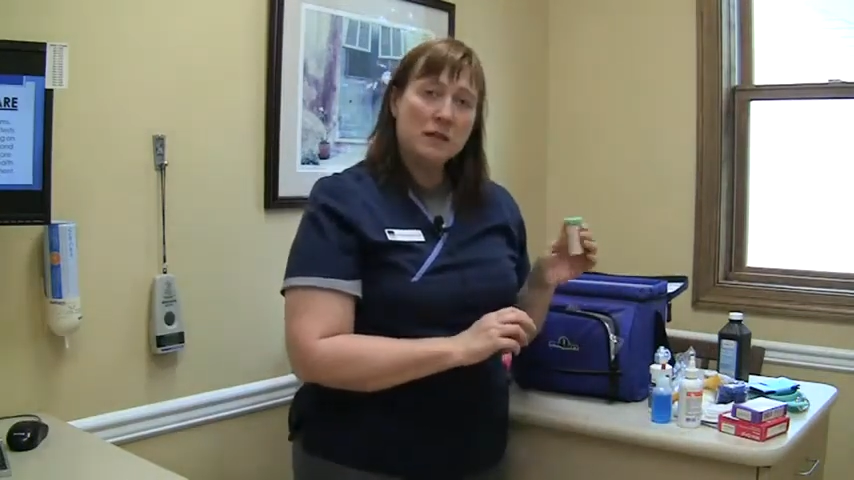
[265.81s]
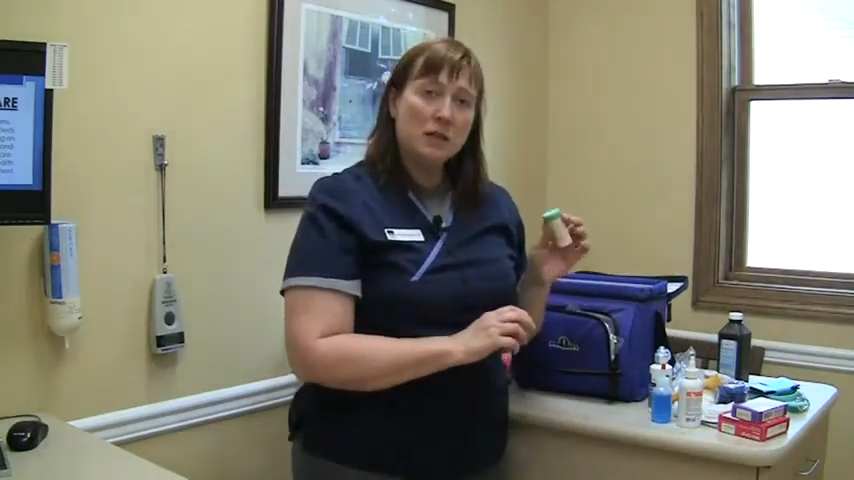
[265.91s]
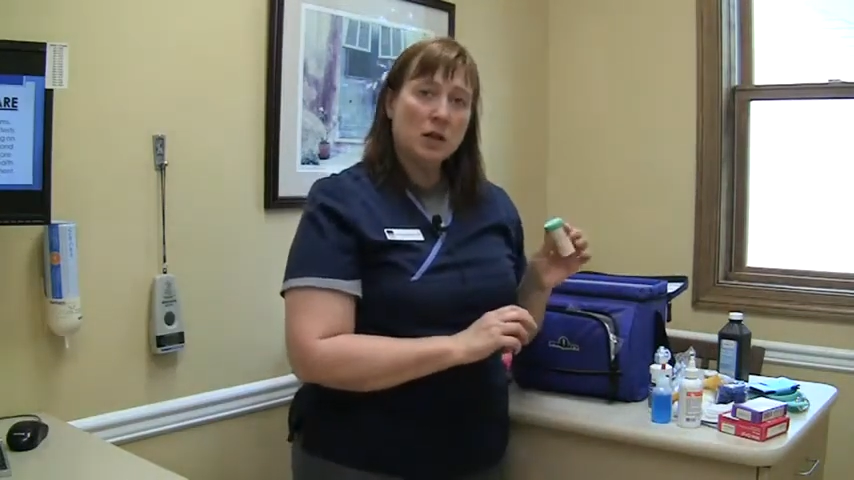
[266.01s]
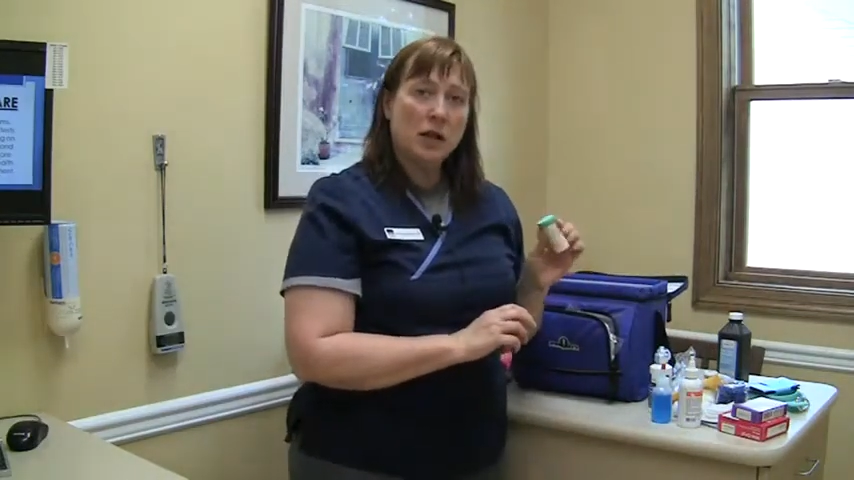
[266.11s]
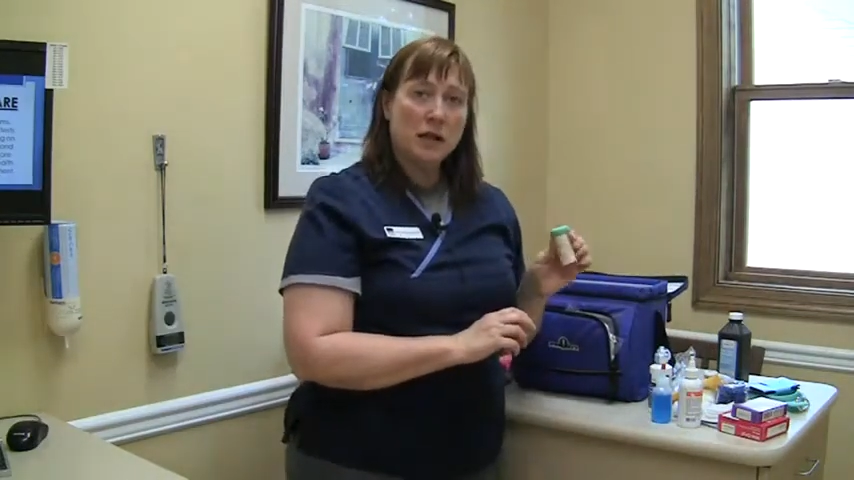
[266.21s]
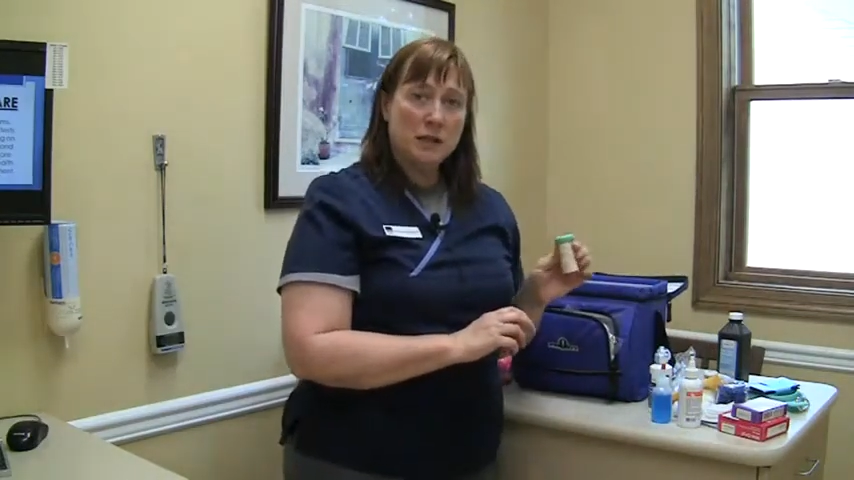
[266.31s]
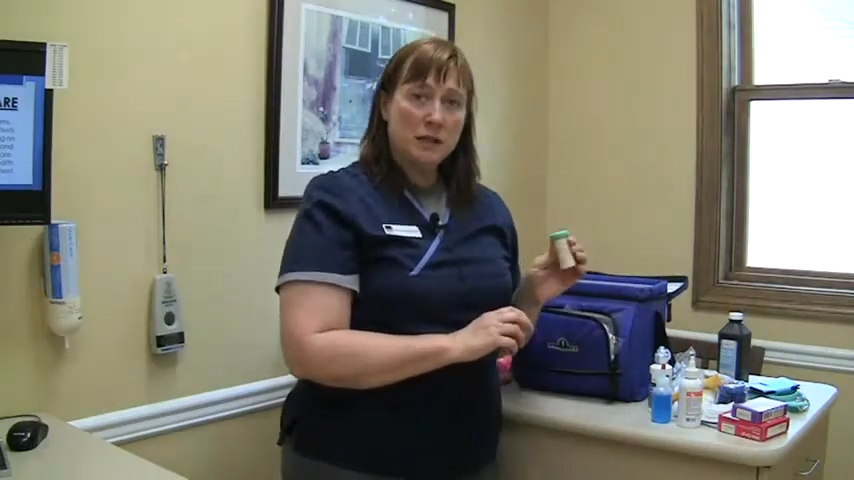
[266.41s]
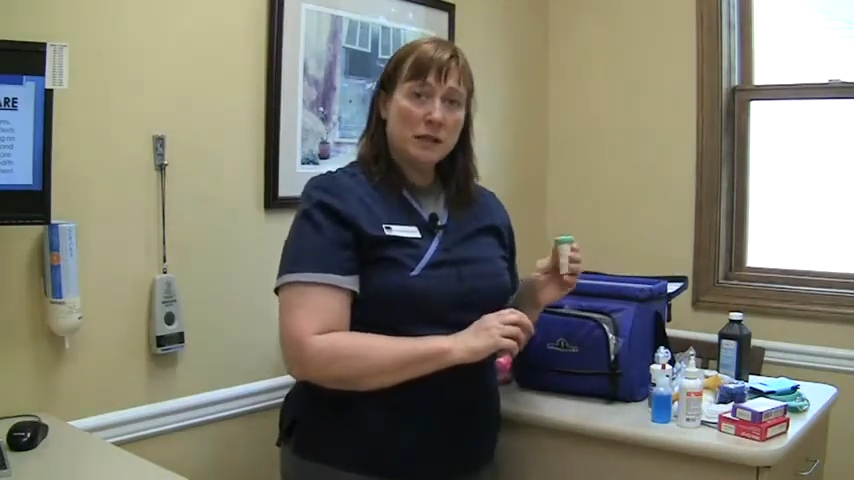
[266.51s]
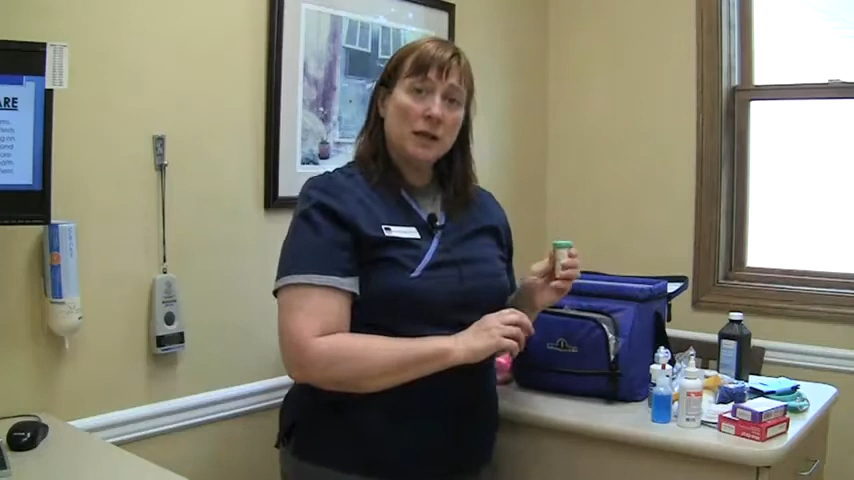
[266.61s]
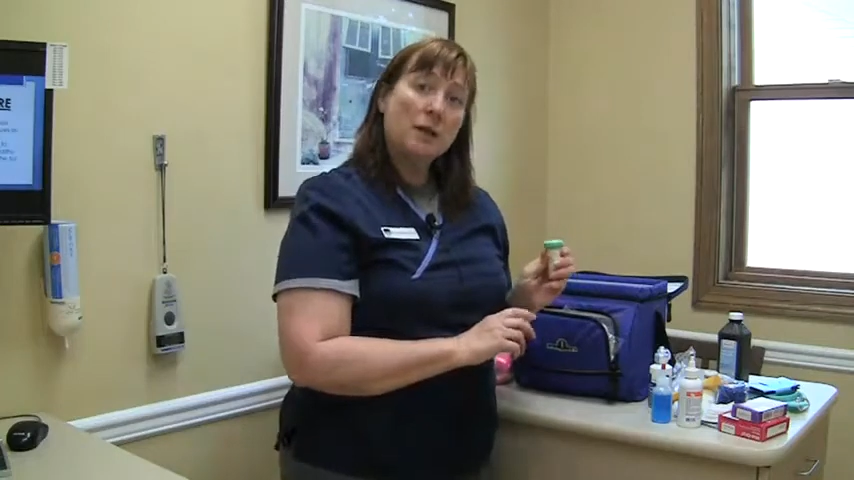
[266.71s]
it's a good
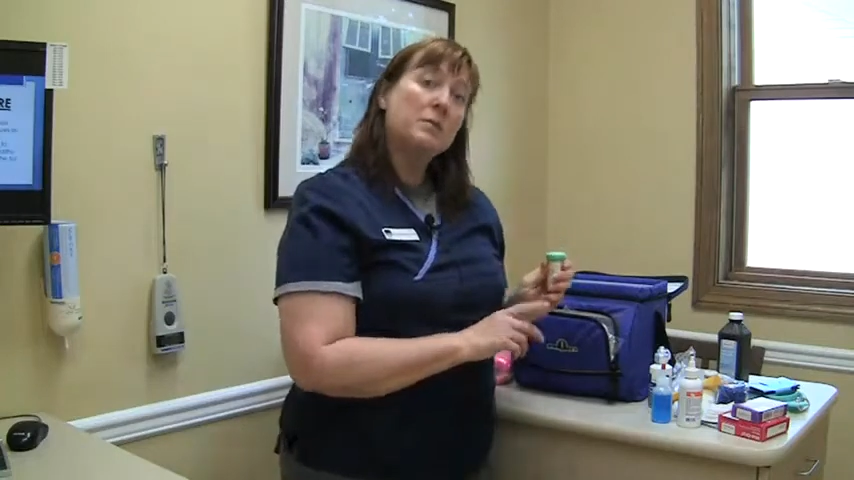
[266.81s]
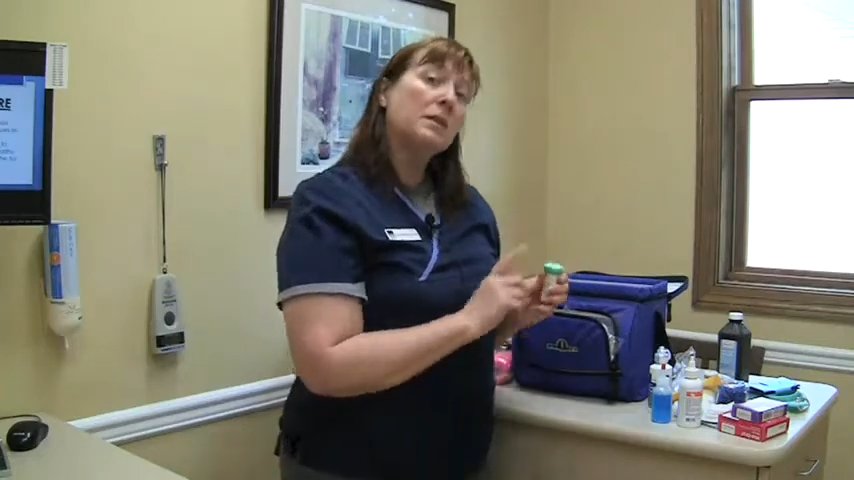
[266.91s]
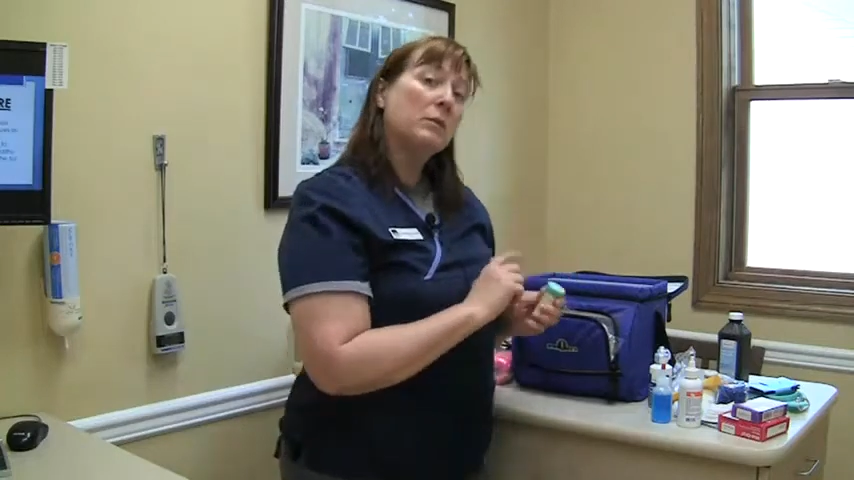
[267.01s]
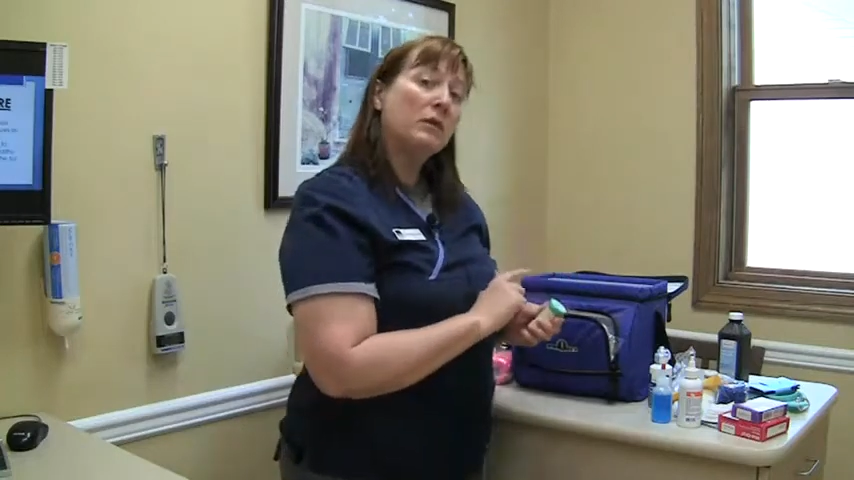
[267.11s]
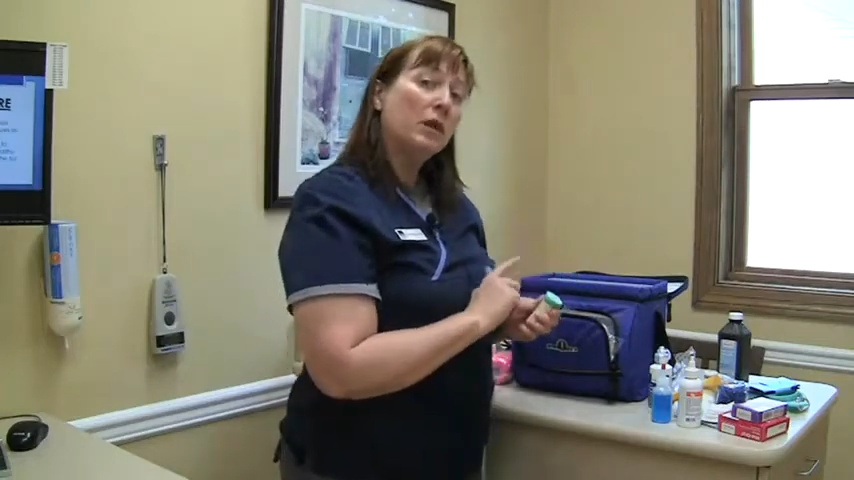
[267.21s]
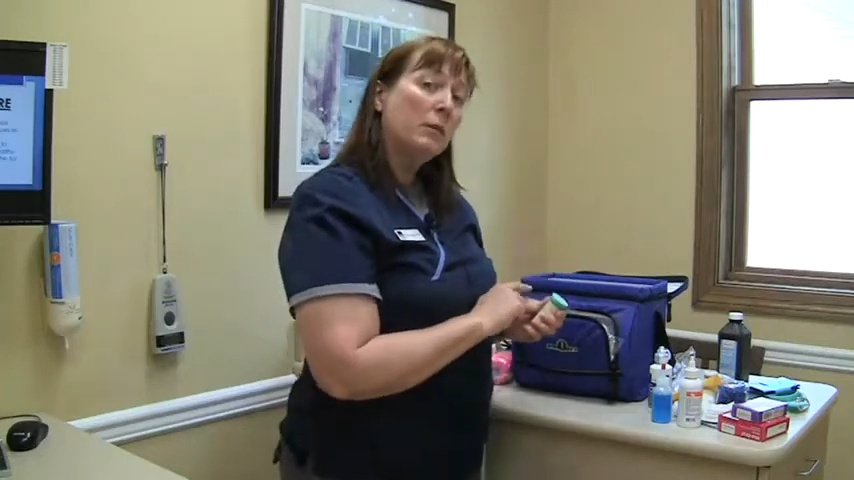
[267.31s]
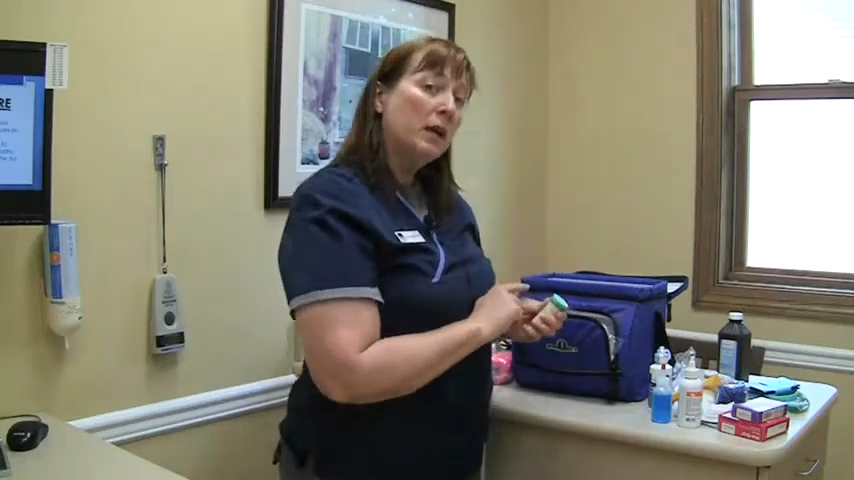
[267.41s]
idea to keep some of them